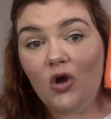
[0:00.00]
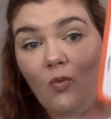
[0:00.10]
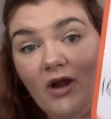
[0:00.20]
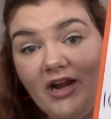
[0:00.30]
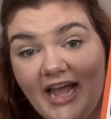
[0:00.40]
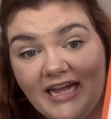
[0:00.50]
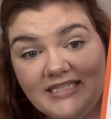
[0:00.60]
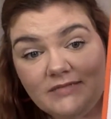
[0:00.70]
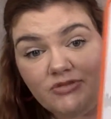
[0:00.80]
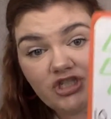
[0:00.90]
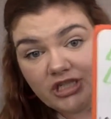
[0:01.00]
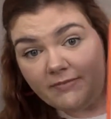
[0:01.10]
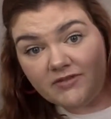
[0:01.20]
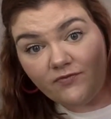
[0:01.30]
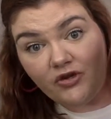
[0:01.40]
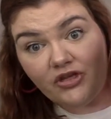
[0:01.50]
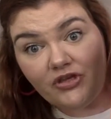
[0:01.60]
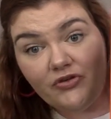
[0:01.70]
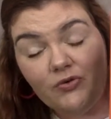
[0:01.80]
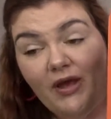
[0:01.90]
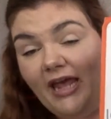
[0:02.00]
where I had some shapes for you